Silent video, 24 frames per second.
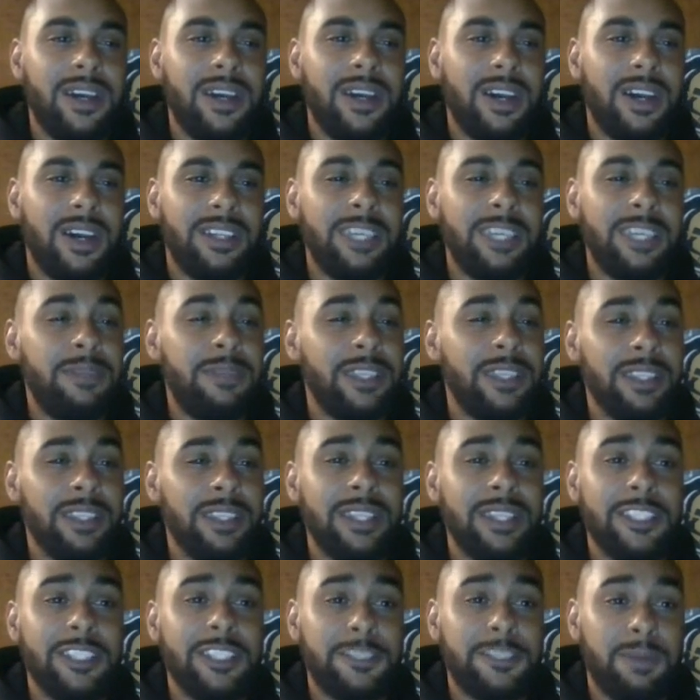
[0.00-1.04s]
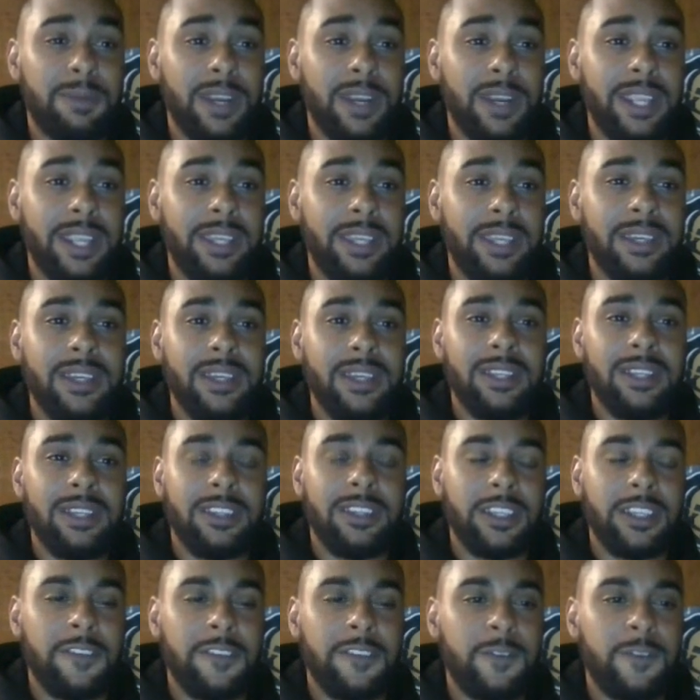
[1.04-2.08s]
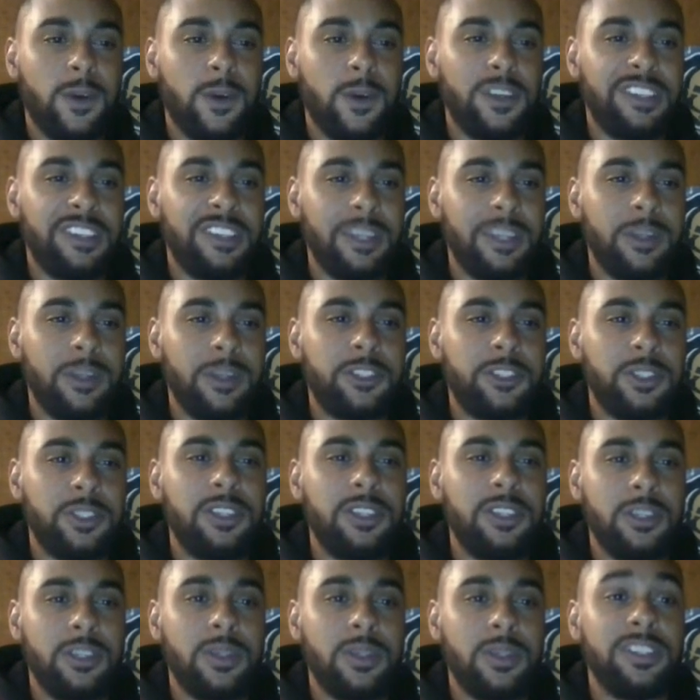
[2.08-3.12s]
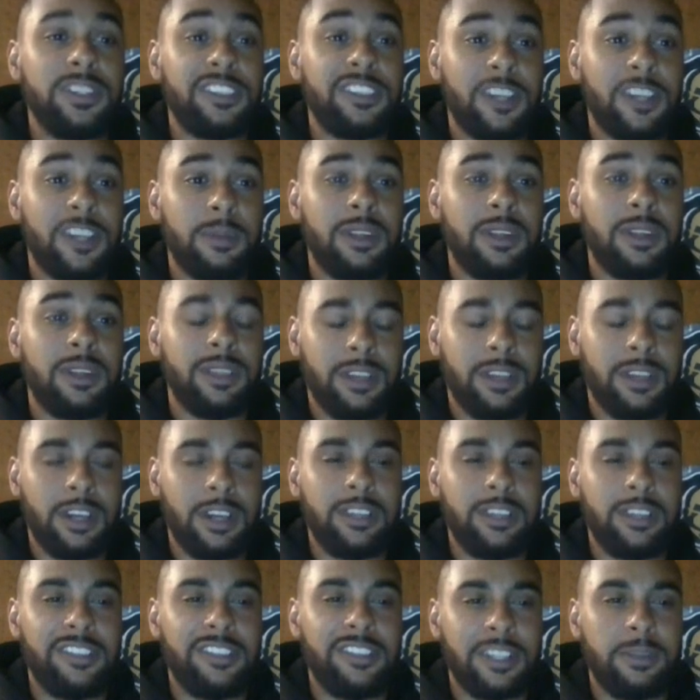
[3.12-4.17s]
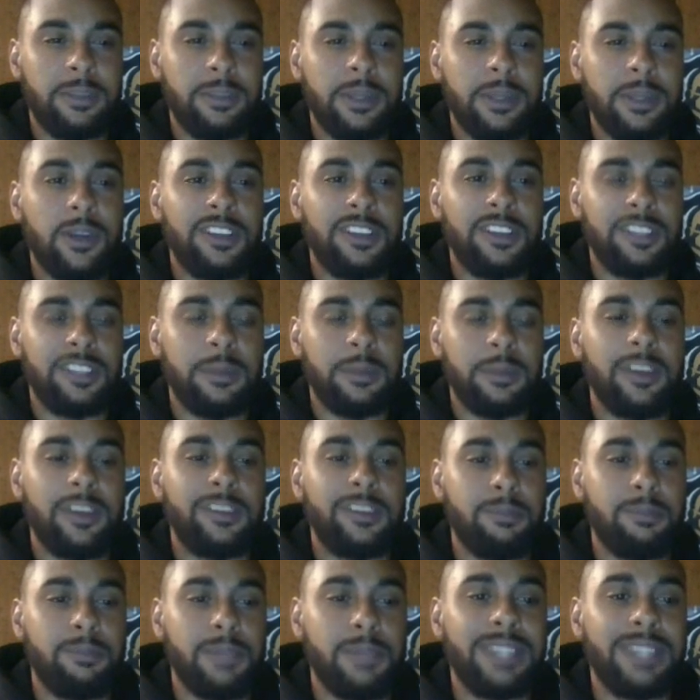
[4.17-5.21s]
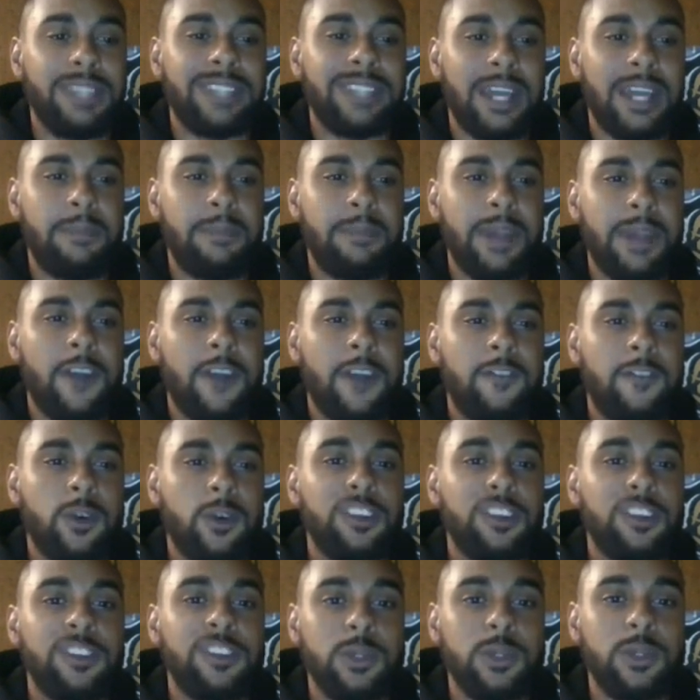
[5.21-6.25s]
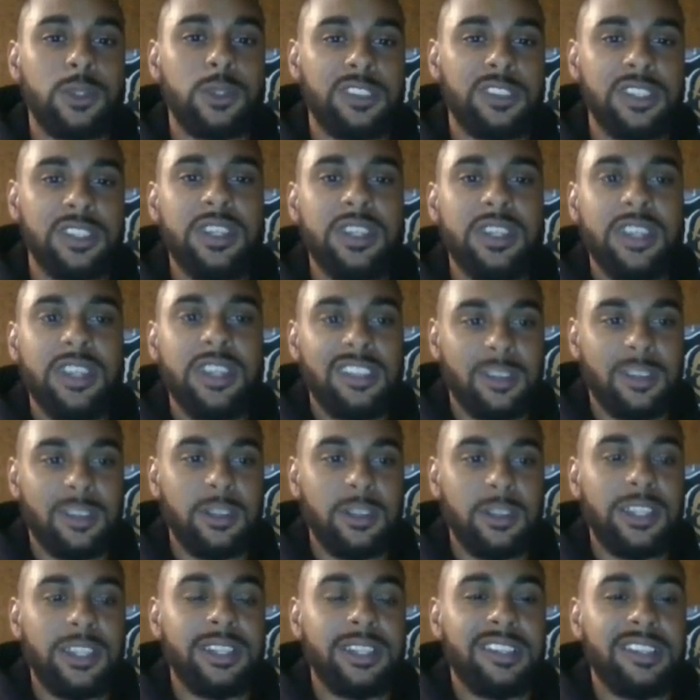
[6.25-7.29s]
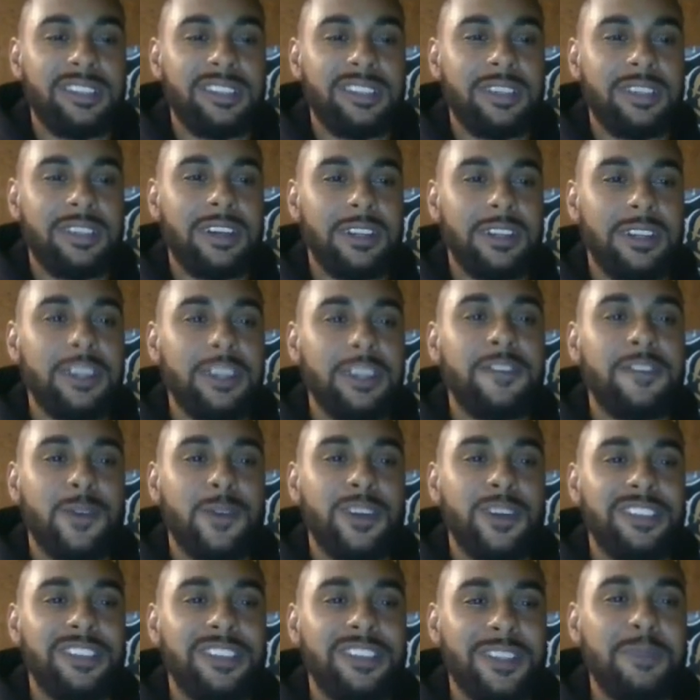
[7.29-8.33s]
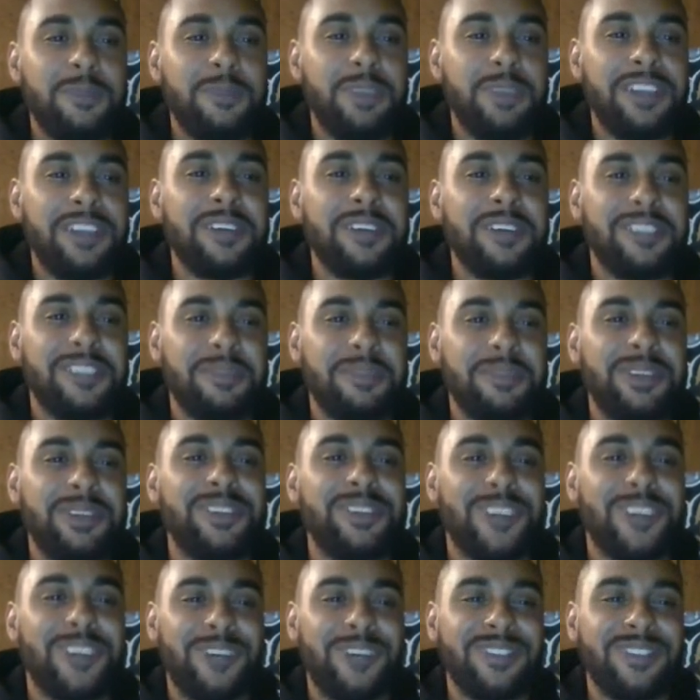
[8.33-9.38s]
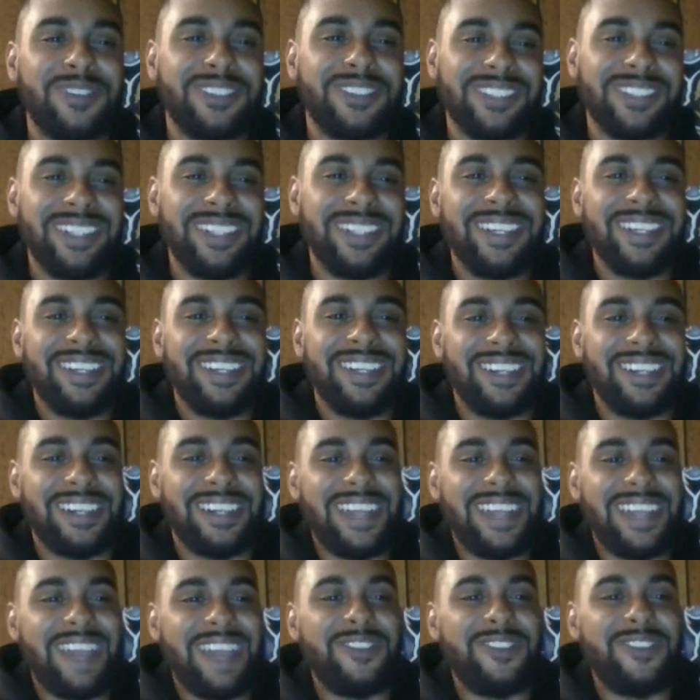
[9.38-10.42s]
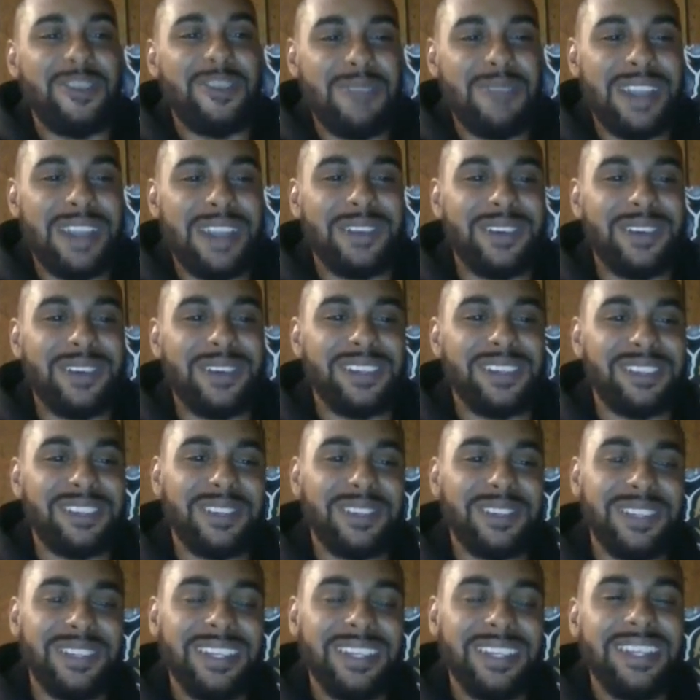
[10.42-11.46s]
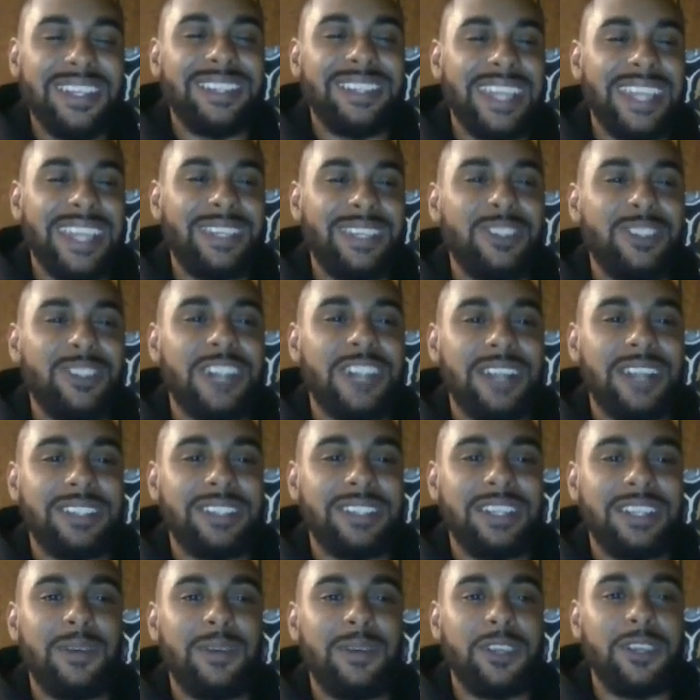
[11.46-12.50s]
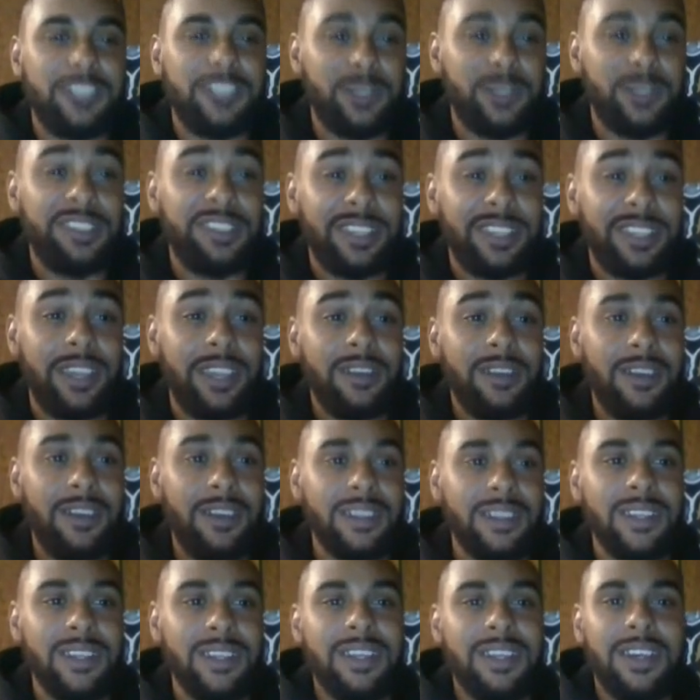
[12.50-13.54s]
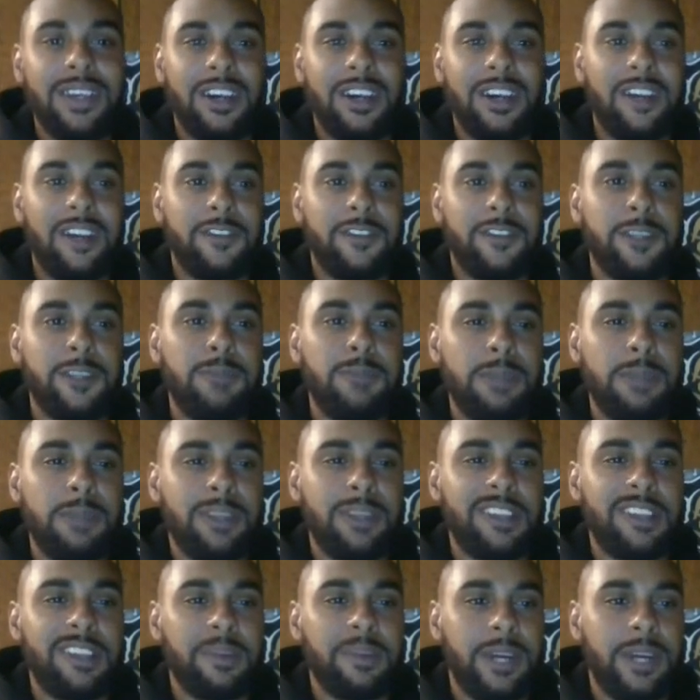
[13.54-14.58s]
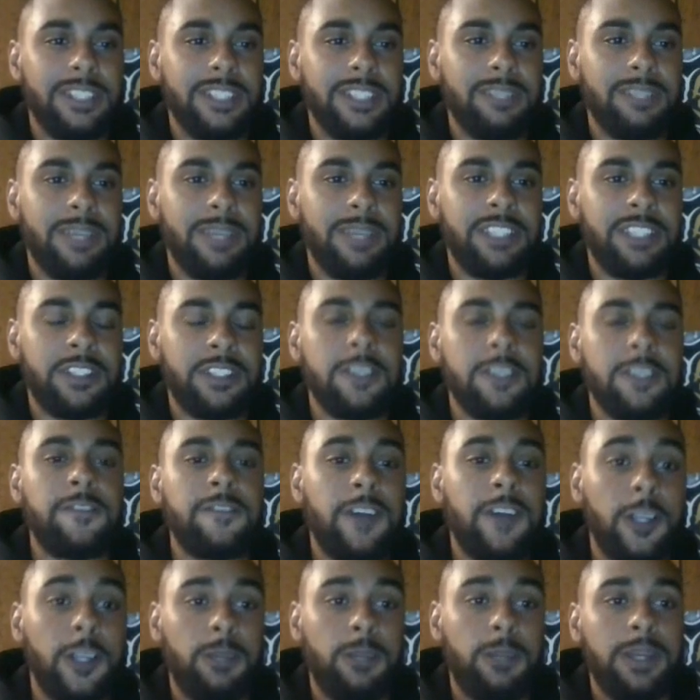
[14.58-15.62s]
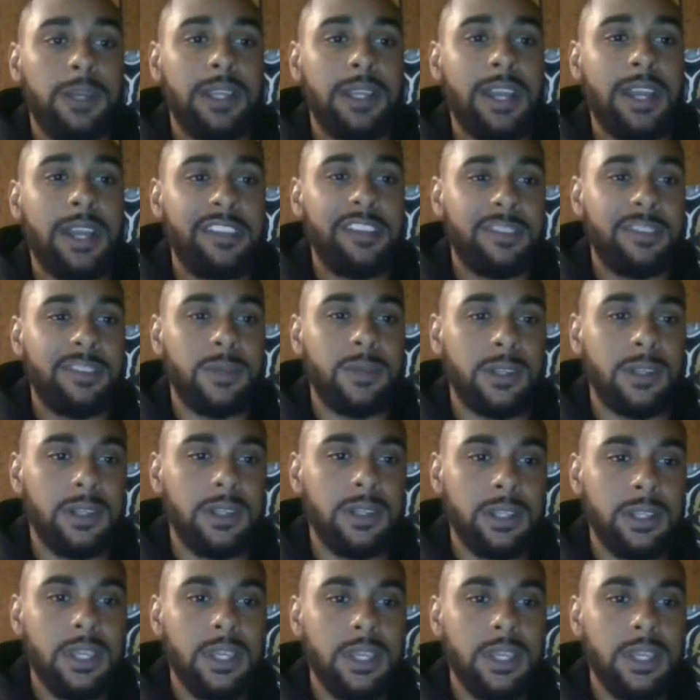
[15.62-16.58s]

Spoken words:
Keep killing it this spring. Looking forward to see what you can do in the summer. You said you'll be going to some of those big time Power 4 schools. So looking forward to see you pick up some of those offers and having you back on. So thank you, Jonathan. I want you to stay on. For the people that's watching, make sure you follow my guy's Twitter.